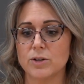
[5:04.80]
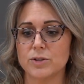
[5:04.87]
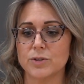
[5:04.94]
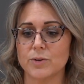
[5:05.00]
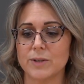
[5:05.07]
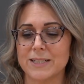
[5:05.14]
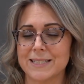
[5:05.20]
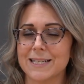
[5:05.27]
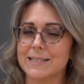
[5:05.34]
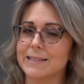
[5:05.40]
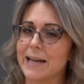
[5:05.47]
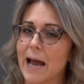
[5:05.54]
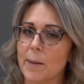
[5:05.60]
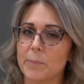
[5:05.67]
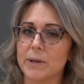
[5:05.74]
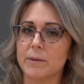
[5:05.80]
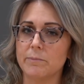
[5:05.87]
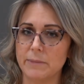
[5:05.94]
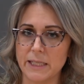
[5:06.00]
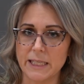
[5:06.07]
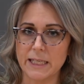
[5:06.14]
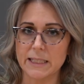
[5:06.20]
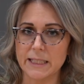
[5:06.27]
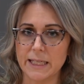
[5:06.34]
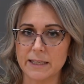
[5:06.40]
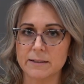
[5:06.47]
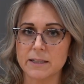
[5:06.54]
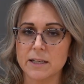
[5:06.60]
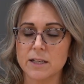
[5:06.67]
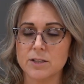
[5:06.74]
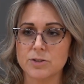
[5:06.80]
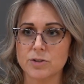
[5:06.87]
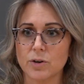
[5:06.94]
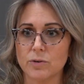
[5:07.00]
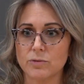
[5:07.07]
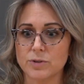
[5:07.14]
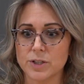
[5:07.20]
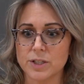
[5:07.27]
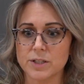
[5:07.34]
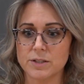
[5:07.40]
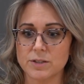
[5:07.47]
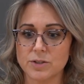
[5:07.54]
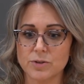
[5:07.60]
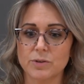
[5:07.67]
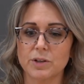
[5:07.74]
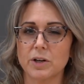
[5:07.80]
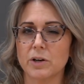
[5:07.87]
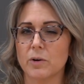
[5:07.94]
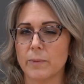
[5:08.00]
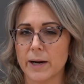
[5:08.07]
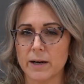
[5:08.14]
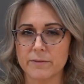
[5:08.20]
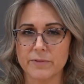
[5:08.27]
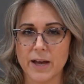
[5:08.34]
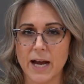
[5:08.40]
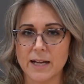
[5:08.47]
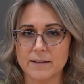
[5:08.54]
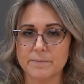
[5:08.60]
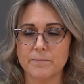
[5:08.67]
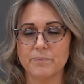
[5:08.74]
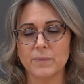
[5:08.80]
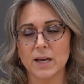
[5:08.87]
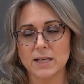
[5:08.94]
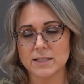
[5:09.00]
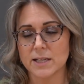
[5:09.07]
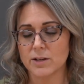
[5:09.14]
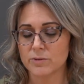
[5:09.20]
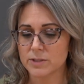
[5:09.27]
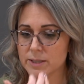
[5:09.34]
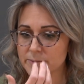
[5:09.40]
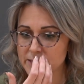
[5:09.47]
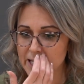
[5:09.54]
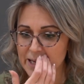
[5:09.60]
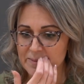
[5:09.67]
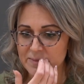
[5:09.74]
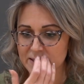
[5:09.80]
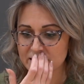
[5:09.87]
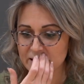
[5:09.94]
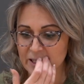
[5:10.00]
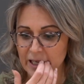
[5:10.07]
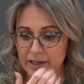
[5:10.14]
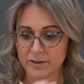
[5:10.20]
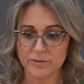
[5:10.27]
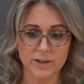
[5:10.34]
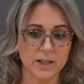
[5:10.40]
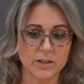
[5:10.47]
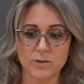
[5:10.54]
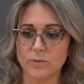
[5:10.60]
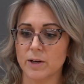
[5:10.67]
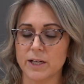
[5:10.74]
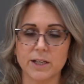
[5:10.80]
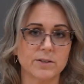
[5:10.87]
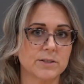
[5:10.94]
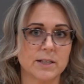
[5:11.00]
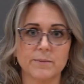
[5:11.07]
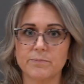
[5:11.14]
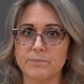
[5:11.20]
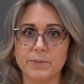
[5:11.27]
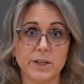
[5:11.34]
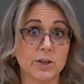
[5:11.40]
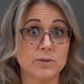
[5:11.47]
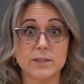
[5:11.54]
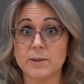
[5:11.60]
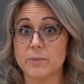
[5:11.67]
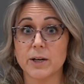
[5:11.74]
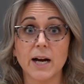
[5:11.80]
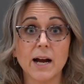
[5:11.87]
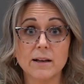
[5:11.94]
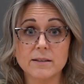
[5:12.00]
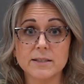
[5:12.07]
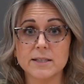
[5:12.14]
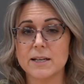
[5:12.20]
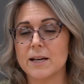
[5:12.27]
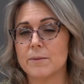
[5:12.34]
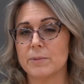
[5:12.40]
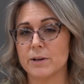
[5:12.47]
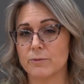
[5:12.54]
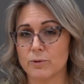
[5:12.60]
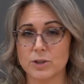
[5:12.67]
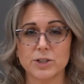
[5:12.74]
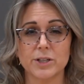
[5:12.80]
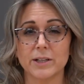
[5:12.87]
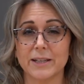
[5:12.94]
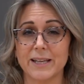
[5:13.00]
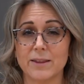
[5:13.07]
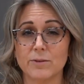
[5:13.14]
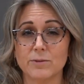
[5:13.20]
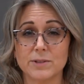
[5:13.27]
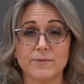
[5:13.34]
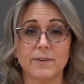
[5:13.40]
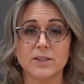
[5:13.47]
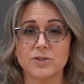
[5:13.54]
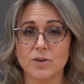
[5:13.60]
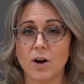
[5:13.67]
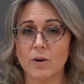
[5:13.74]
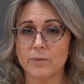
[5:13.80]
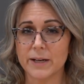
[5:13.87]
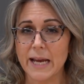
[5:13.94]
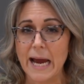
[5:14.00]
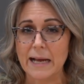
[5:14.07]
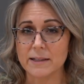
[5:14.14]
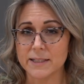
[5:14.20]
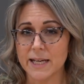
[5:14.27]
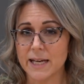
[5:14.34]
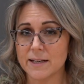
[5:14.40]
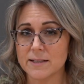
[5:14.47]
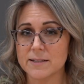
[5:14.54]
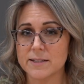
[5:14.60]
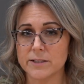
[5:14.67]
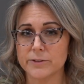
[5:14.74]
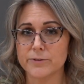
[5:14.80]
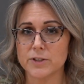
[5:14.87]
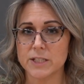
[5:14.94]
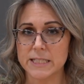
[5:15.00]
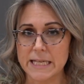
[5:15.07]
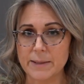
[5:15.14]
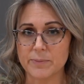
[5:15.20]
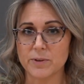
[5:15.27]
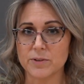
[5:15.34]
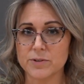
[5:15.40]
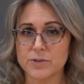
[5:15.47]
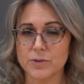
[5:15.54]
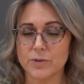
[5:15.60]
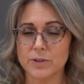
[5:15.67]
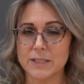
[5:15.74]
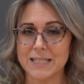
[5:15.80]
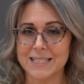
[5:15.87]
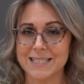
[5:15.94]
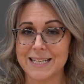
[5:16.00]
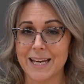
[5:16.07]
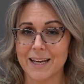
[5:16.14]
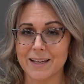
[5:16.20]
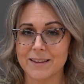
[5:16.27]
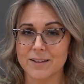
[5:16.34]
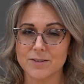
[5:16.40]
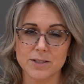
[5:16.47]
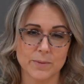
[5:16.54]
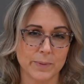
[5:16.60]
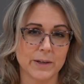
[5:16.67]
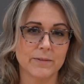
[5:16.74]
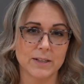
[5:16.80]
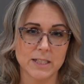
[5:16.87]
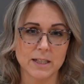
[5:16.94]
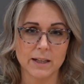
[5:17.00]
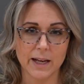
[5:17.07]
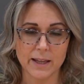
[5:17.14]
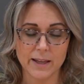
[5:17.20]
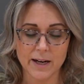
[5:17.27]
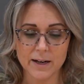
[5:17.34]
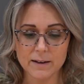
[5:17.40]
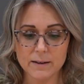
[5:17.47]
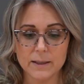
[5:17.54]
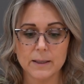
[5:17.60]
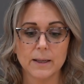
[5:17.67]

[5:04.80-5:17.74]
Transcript: So it doesn't happen immediately. So just so that you're aware of that, because I know sometimes, then you'll want to use a PO somewhere else, but unfortunately those funds are already allocated still for Staples. So there's a bit of a delay there.